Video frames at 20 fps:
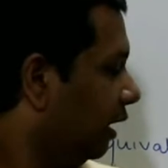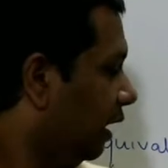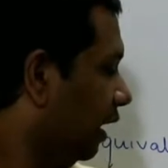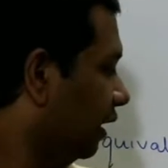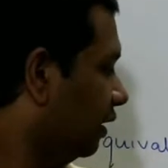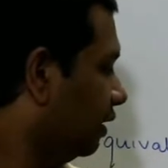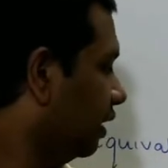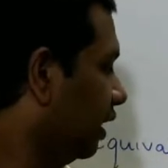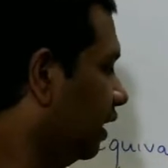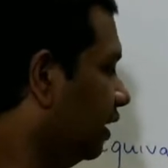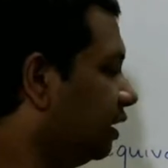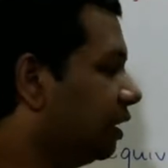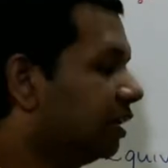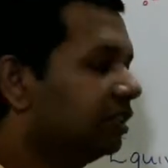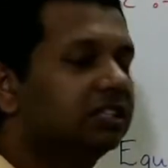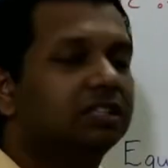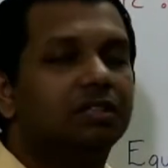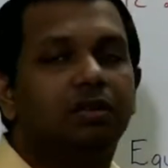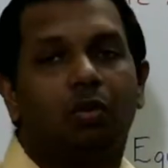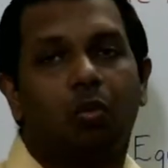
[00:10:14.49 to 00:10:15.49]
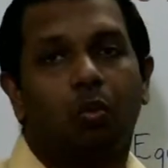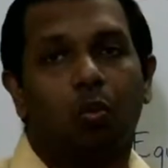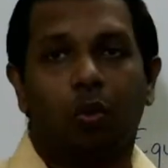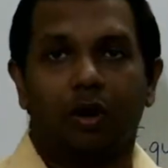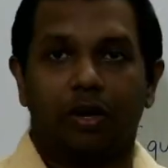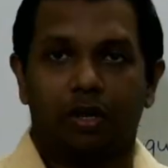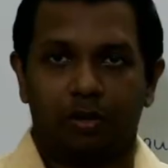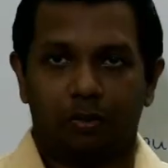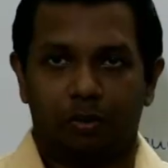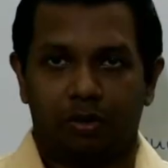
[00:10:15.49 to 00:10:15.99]
and hydrogen
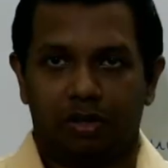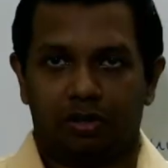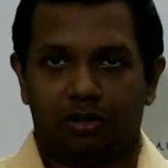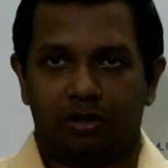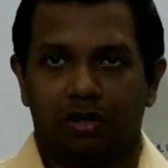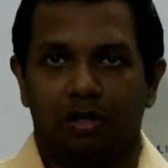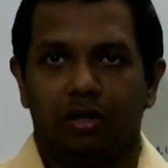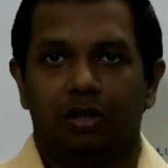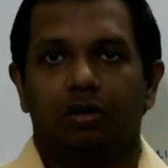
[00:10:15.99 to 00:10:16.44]
1 unit